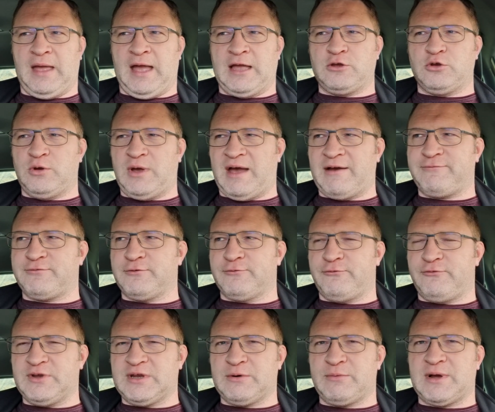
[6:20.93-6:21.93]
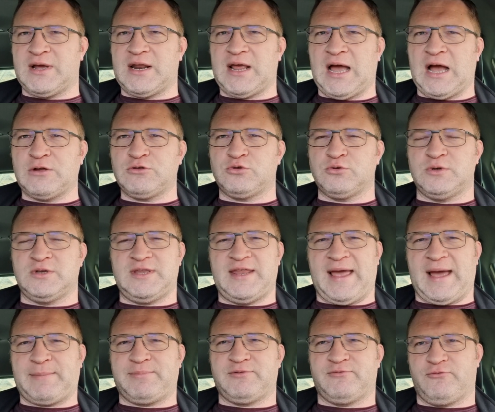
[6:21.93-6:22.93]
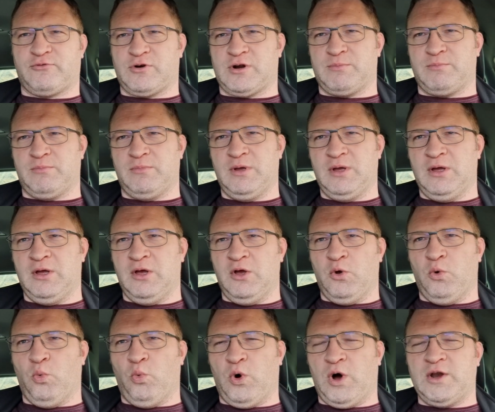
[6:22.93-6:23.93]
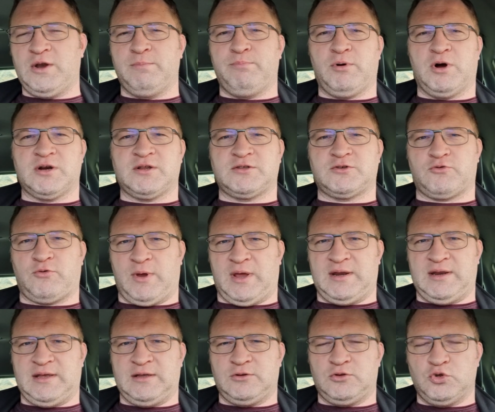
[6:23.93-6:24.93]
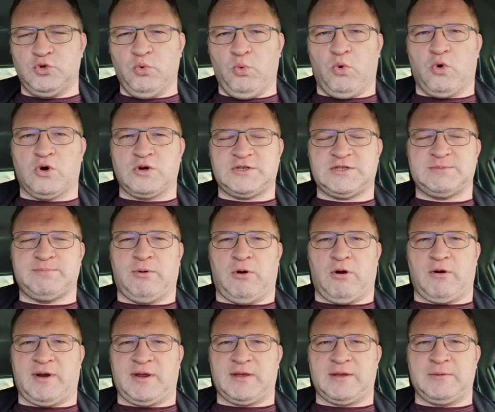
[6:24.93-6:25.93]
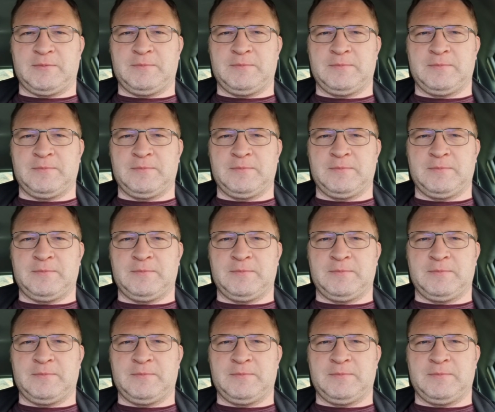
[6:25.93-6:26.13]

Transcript: And you have to figure out how to adapt from one part of training towards sparring.